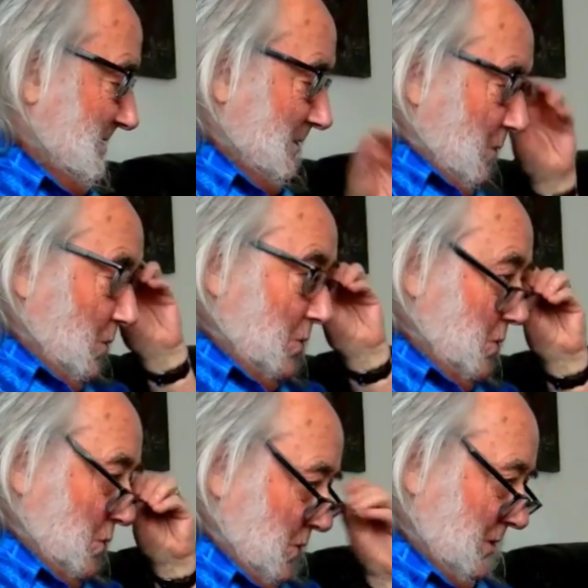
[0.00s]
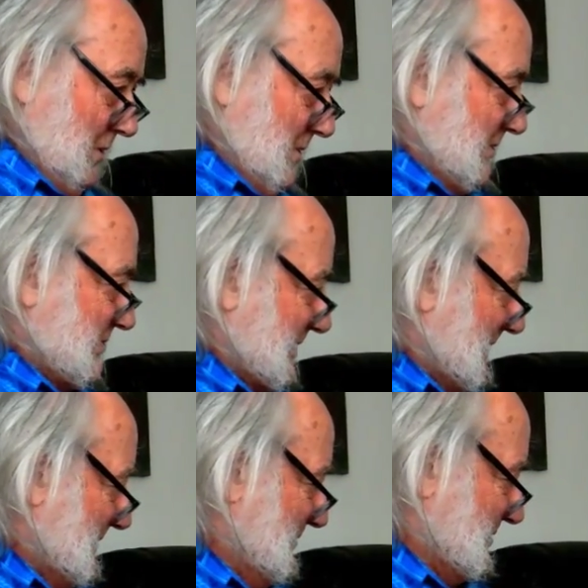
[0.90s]
Oh, look.
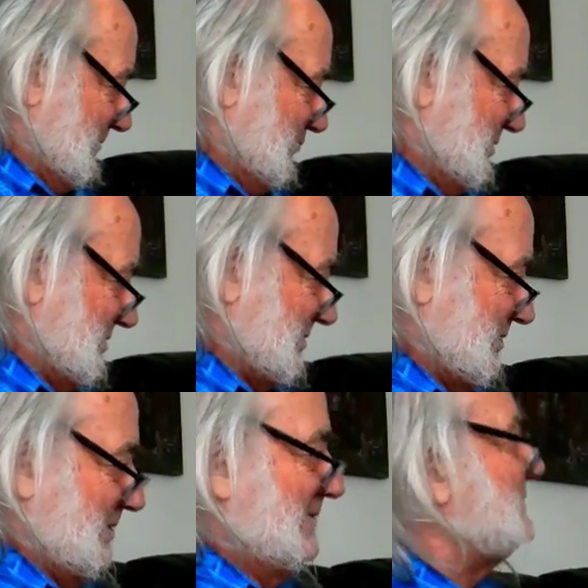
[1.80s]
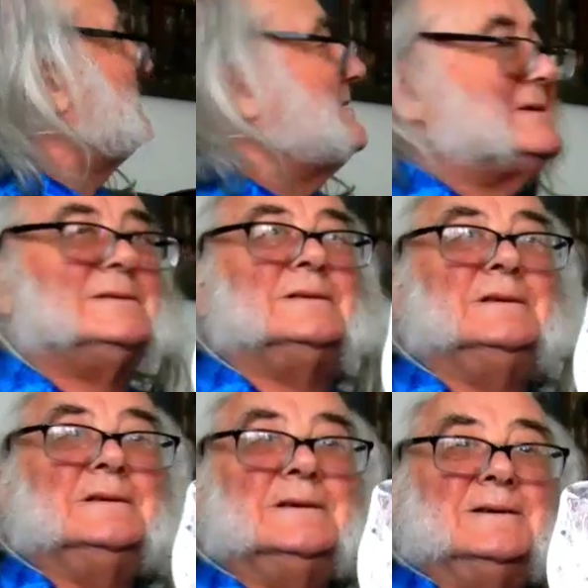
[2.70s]
Nice. Yummy.